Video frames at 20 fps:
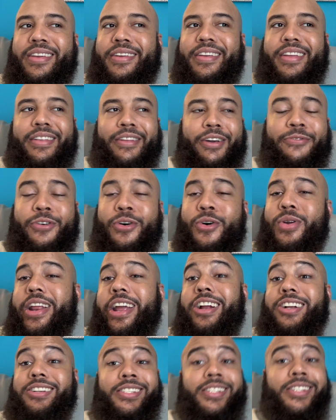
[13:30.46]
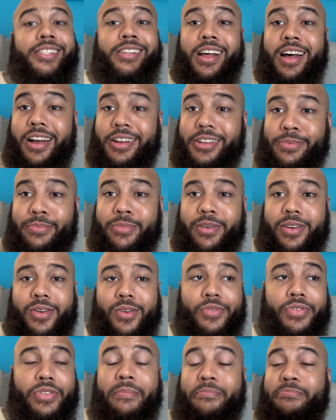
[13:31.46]
the food here sucks,
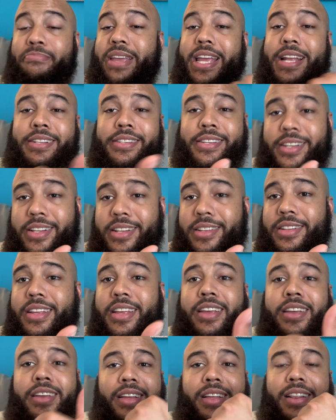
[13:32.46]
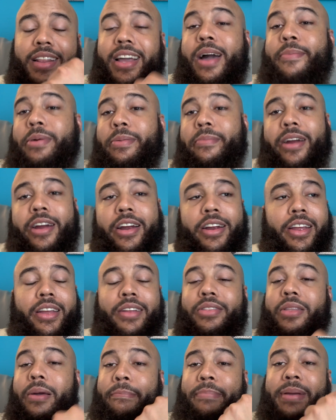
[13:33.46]
bro. The pizza, like I'm
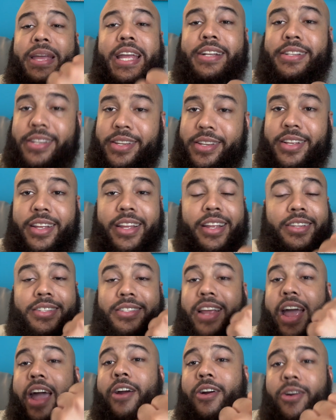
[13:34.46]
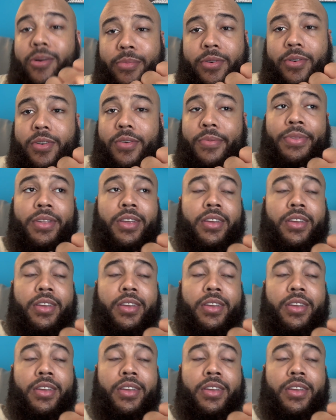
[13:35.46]
American. The pizza is terrible.